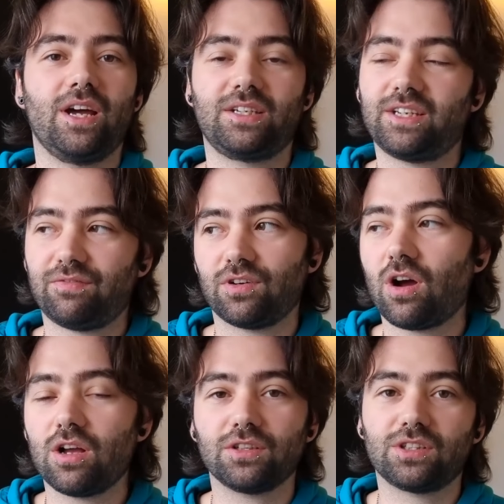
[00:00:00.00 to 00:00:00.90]
a different
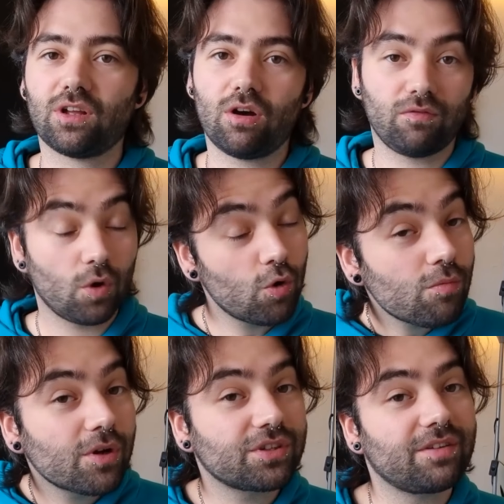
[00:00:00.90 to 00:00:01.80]
art style for
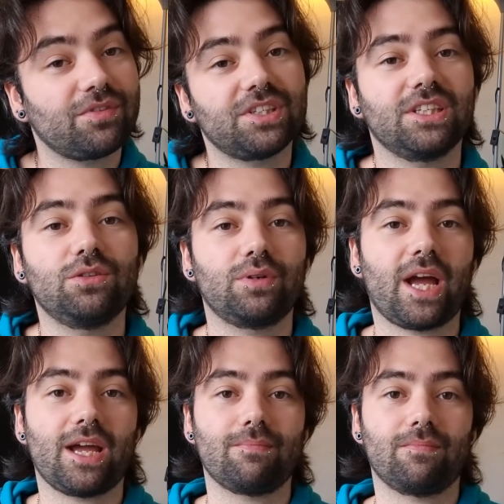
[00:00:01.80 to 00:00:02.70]
almost every single
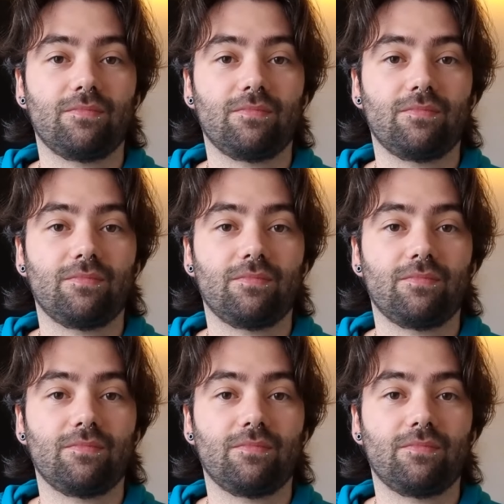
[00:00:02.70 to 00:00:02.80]
game.